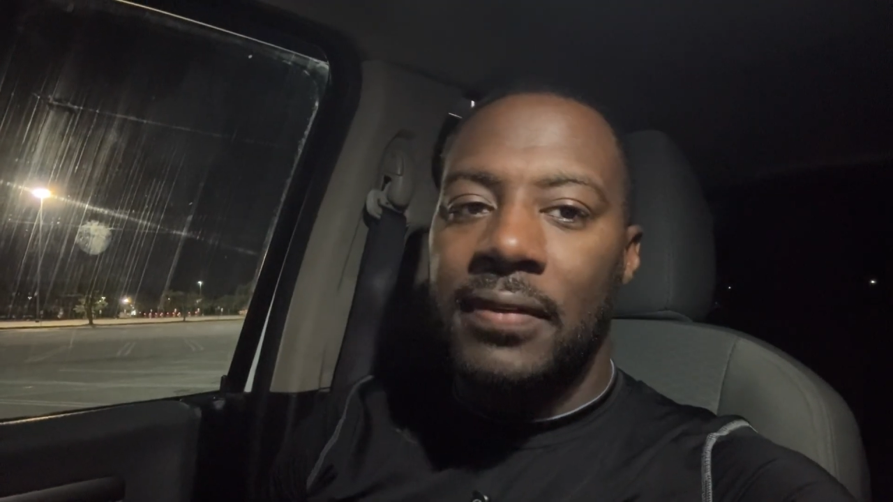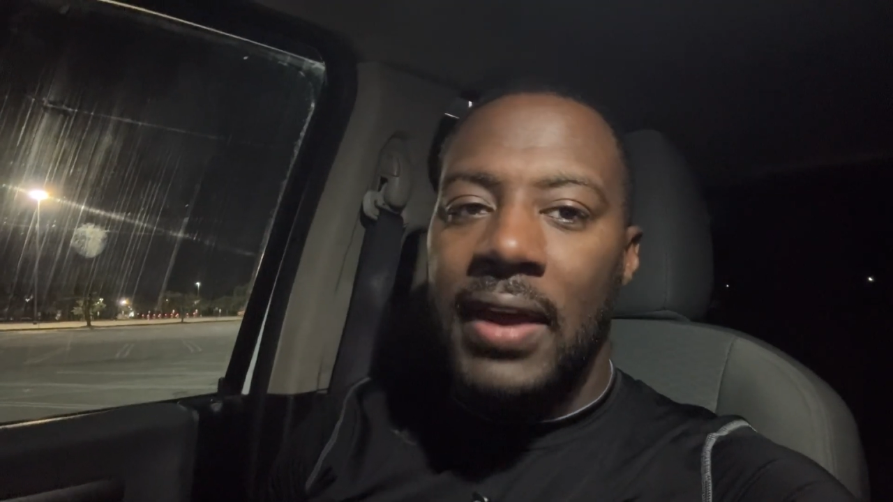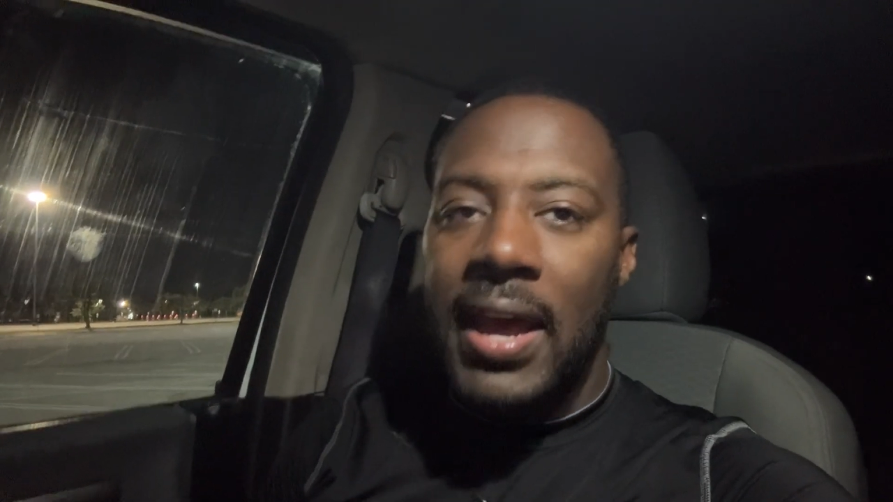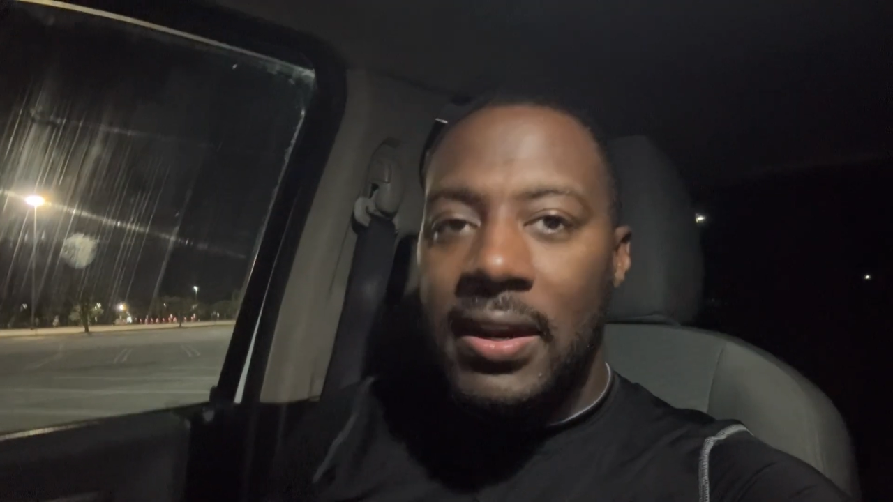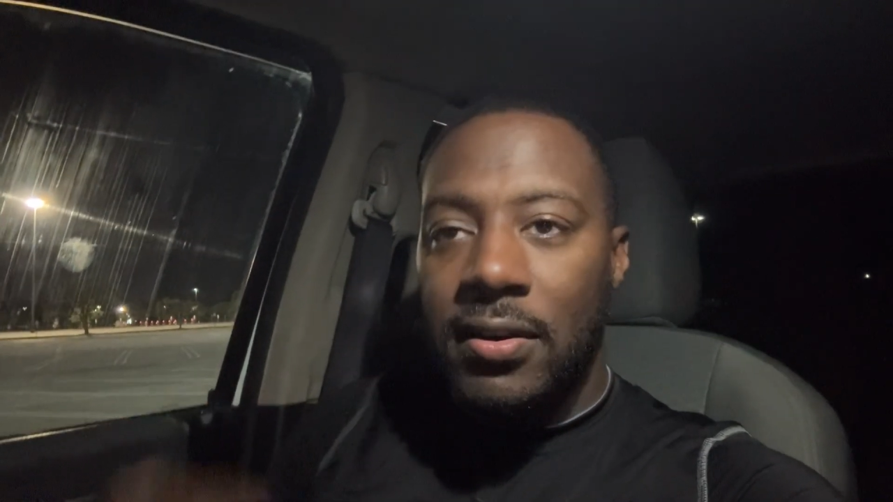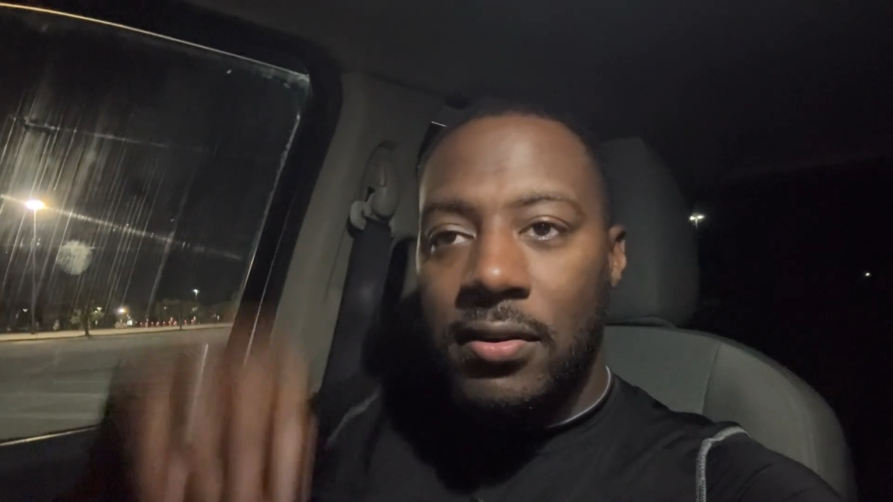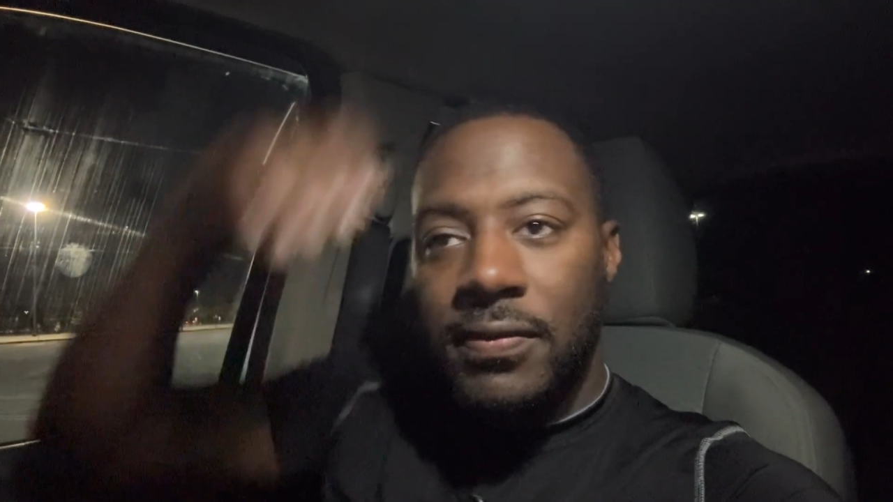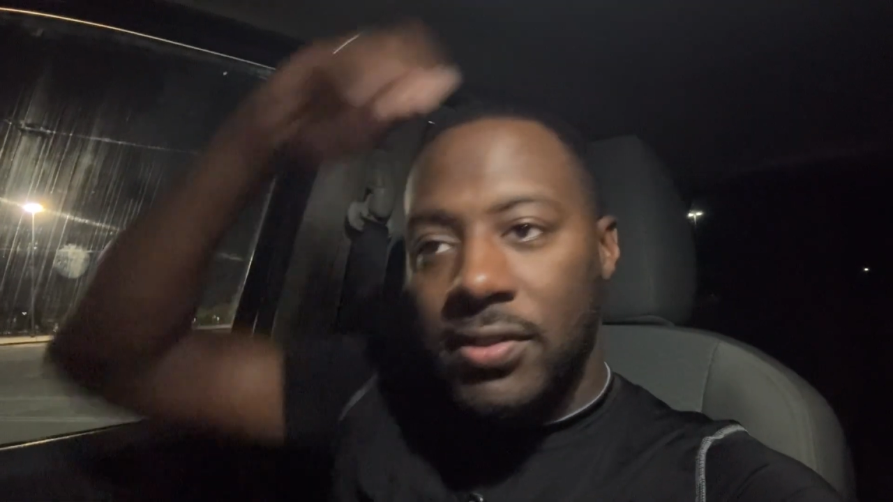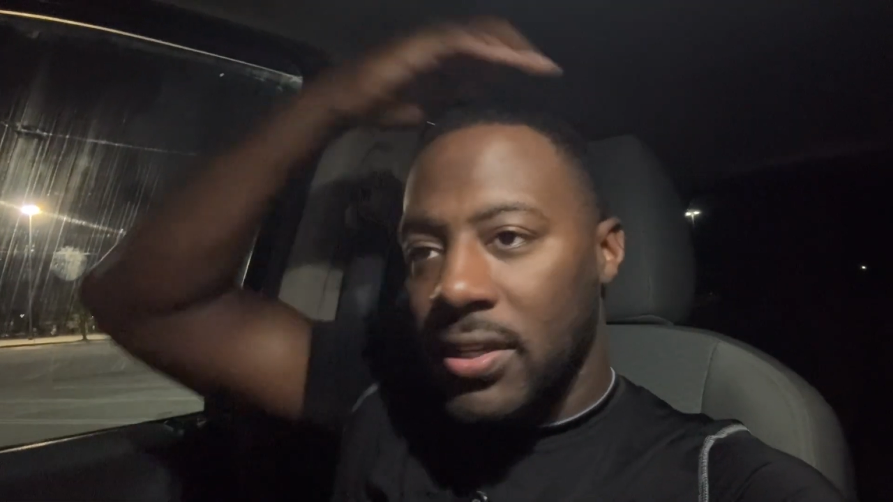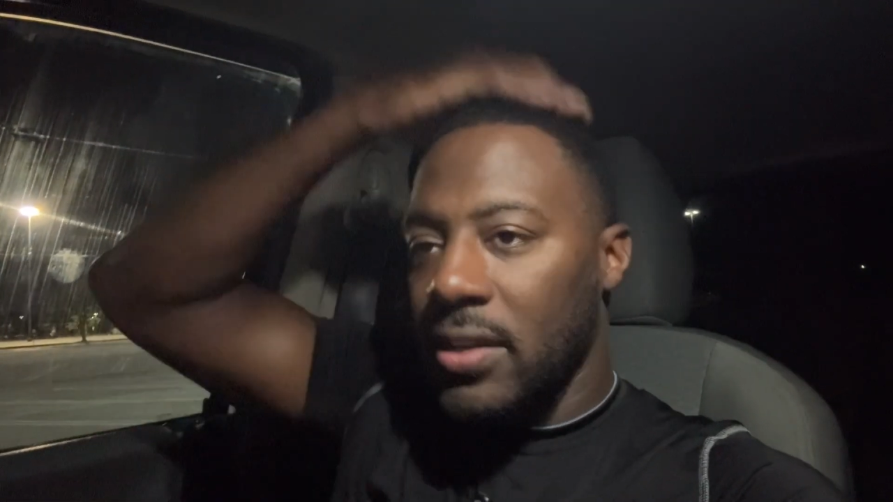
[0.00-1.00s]
if I had to go to
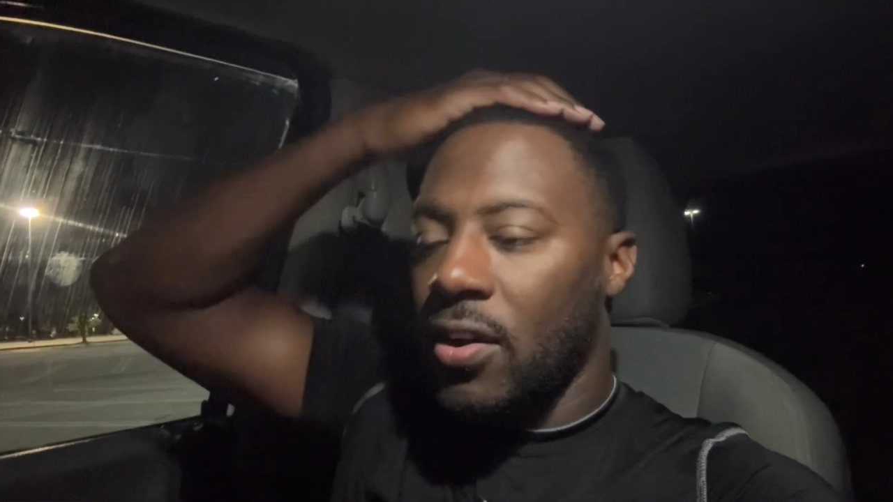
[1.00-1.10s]
Virginia,